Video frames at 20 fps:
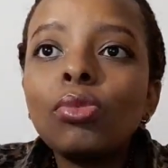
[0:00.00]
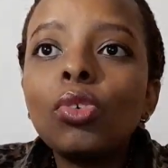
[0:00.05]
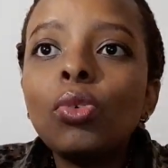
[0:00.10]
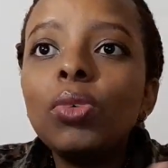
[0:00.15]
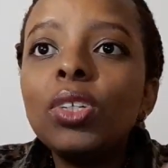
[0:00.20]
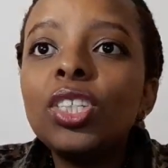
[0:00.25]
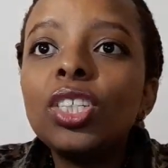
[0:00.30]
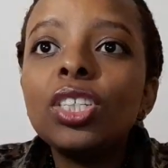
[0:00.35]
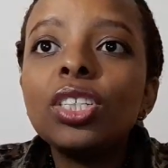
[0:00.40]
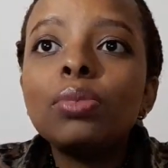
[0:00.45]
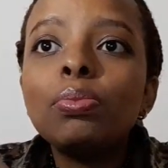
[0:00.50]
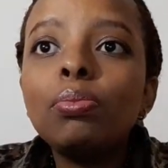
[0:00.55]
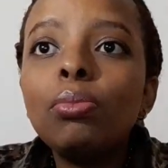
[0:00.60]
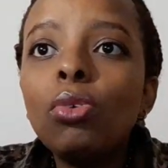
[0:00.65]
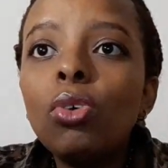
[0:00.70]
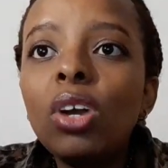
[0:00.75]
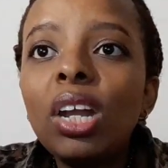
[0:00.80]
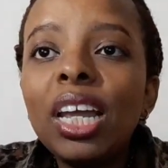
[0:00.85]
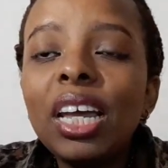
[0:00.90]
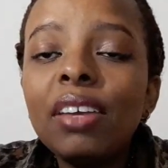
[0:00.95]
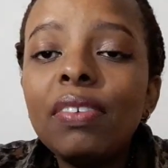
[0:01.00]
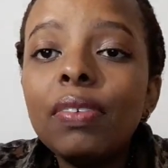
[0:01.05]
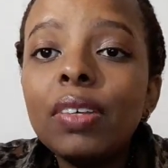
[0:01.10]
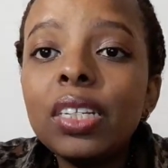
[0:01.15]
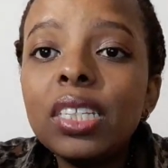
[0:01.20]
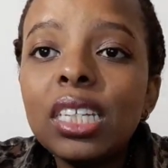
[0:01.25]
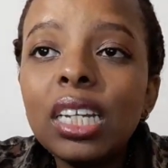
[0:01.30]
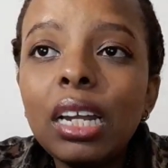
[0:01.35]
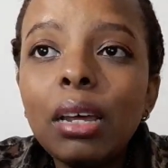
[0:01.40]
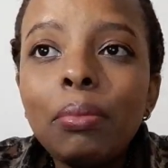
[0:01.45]
which is more lively.
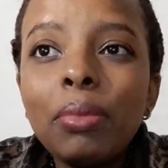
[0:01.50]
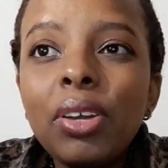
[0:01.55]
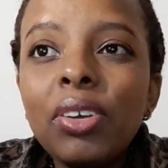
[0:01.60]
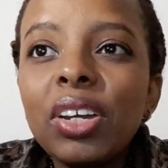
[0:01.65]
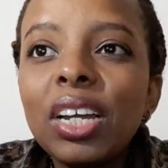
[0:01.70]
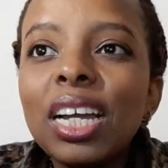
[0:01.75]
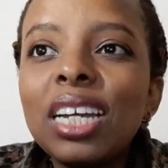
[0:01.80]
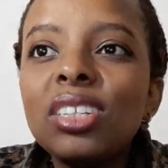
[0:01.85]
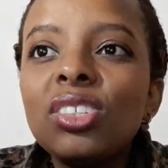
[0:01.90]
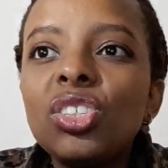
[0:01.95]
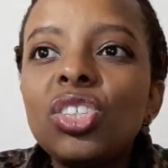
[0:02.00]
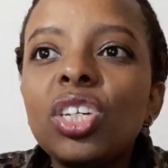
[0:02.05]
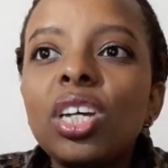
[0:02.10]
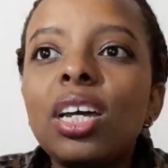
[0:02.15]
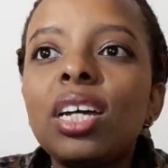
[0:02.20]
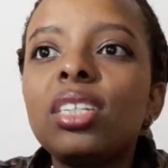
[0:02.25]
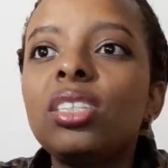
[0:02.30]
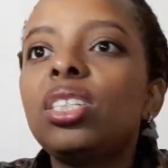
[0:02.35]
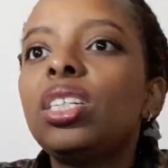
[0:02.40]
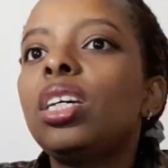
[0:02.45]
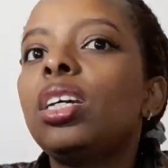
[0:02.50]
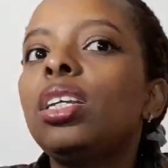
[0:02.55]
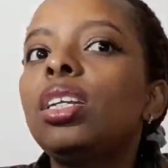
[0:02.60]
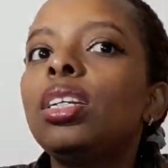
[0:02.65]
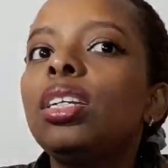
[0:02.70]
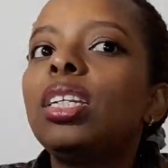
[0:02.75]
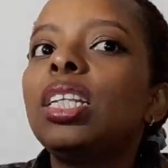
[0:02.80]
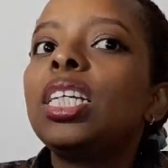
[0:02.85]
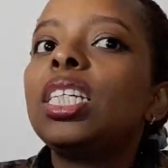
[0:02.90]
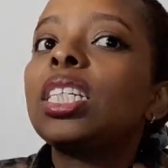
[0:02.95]
It's an American church
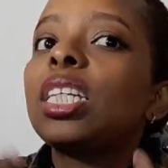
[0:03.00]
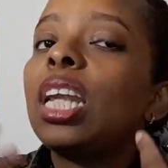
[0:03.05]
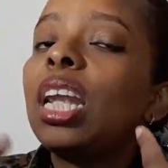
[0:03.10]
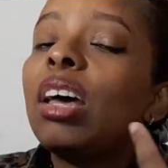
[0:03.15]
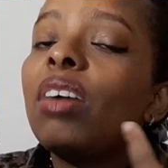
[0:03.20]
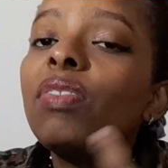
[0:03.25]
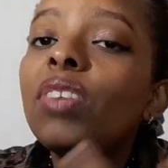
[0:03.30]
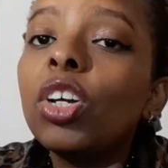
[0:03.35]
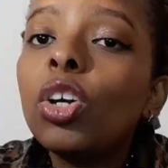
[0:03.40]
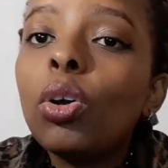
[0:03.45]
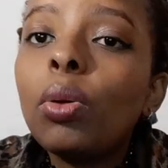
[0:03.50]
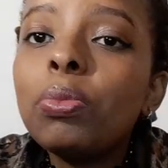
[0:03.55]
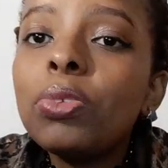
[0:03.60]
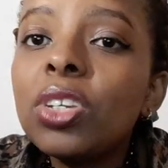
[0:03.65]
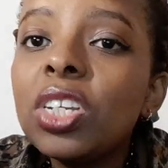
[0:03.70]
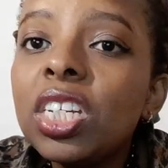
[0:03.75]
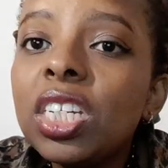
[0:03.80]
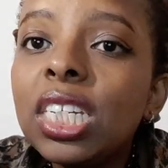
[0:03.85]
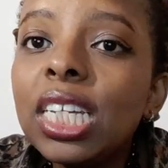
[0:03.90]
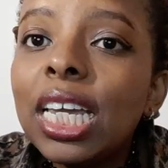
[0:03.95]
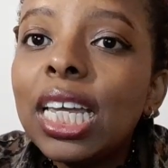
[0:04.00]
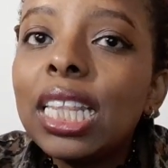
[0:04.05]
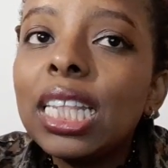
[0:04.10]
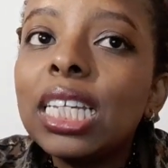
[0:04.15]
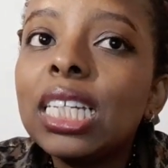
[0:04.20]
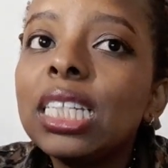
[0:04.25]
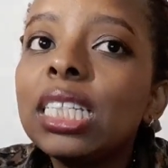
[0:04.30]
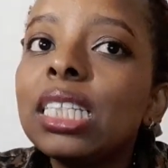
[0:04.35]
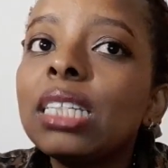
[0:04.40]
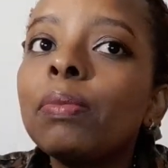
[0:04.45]
and there's a lovely community and
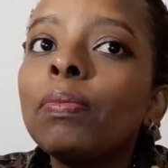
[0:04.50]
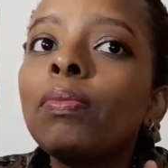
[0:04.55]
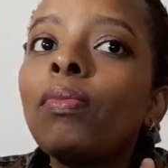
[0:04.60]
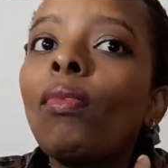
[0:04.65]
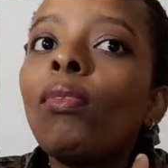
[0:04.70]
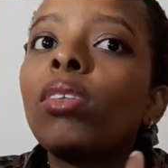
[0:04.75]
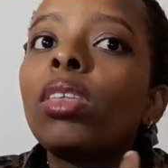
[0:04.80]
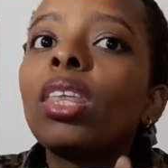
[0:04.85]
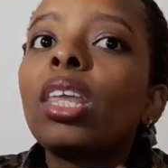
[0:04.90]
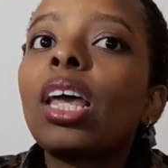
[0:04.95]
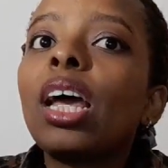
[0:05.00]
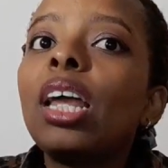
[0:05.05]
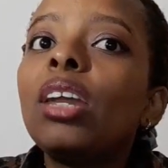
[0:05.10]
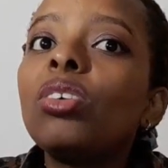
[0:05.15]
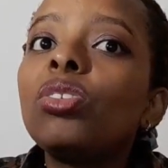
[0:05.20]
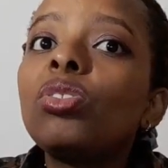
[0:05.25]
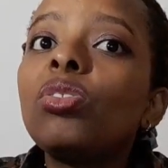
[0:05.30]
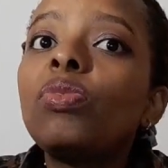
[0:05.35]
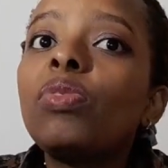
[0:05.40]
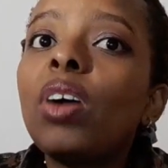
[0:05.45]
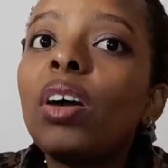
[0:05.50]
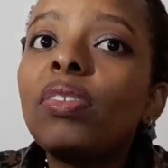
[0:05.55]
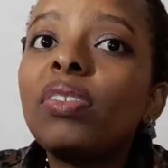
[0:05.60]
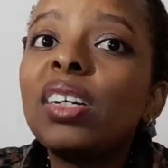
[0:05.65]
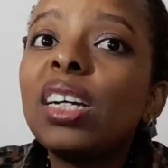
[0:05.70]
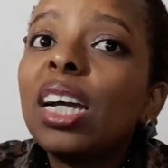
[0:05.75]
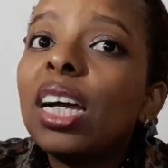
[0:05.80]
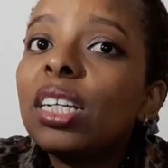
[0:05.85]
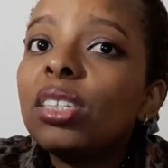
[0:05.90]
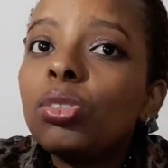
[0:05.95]
there's a lot of
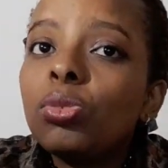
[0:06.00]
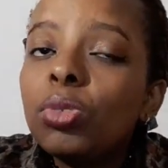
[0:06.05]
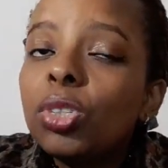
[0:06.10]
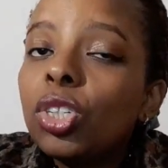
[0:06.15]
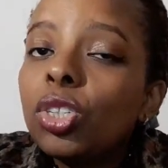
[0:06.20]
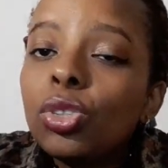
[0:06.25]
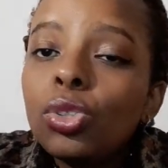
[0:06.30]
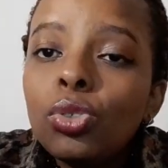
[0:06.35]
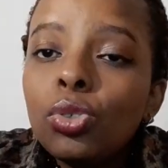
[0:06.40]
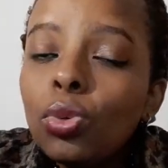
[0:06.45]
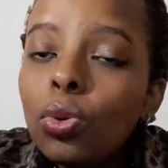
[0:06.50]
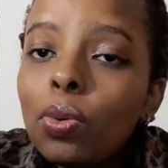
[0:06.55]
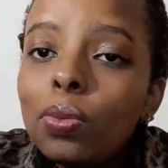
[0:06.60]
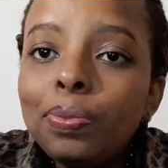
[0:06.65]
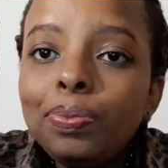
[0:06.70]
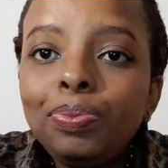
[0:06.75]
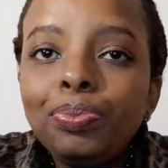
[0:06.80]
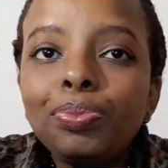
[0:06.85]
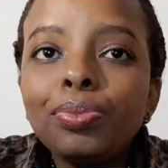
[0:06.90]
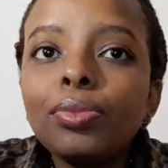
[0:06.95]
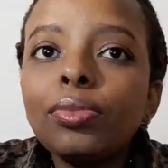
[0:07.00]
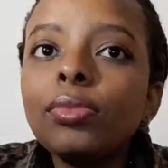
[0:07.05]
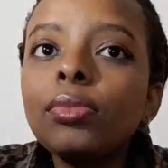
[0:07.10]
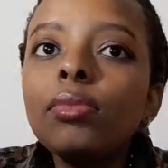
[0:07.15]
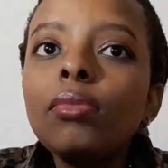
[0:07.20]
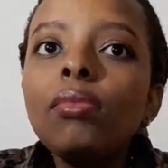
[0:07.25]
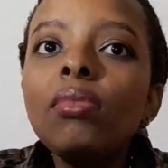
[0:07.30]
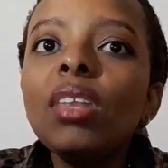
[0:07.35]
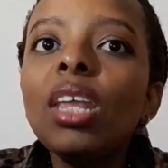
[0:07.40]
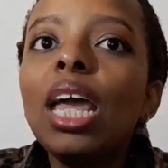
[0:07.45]
Africans, which is true.
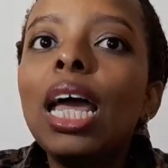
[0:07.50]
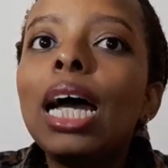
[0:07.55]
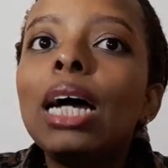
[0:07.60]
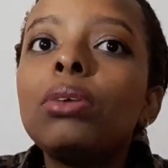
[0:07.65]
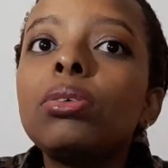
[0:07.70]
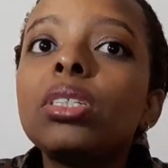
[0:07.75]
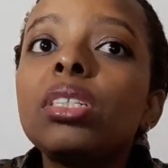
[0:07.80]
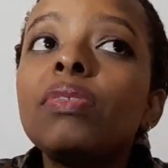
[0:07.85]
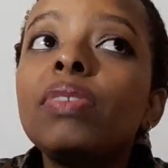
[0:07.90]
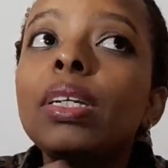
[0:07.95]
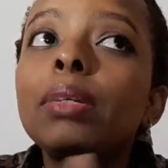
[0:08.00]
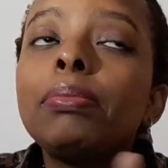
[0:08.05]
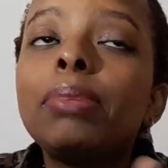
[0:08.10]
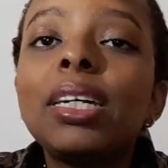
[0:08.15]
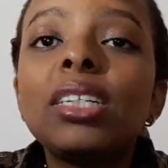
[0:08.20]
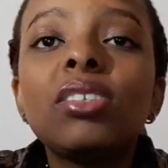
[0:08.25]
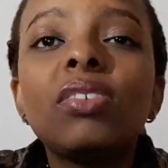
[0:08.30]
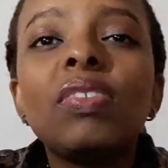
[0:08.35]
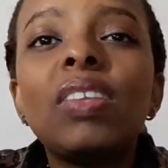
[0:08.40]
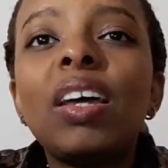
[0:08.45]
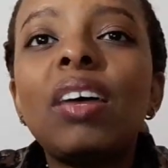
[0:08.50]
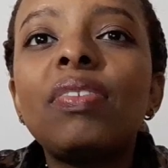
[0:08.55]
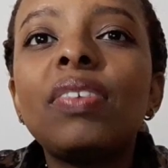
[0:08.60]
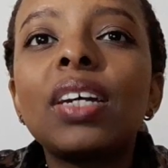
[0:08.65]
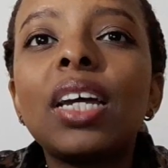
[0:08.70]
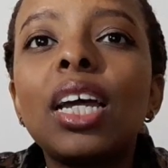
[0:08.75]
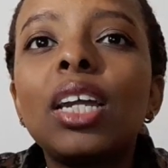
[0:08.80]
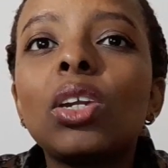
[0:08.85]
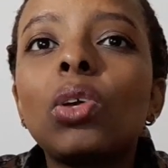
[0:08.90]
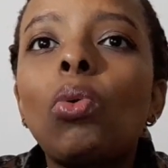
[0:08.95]
I was even part of the
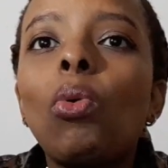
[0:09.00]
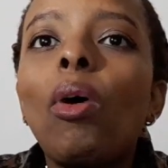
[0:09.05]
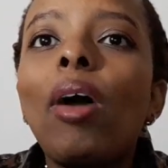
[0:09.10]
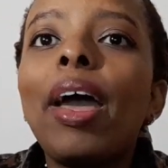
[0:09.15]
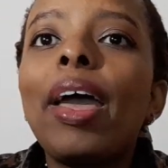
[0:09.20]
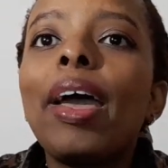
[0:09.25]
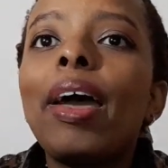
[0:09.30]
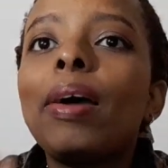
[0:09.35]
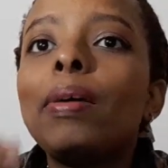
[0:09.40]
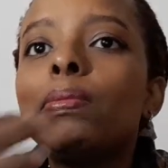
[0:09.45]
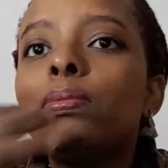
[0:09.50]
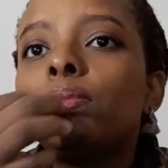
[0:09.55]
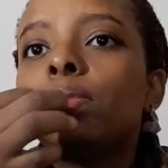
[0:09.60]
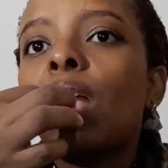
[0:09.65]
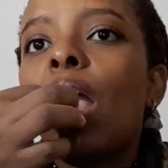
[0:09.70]
African choir,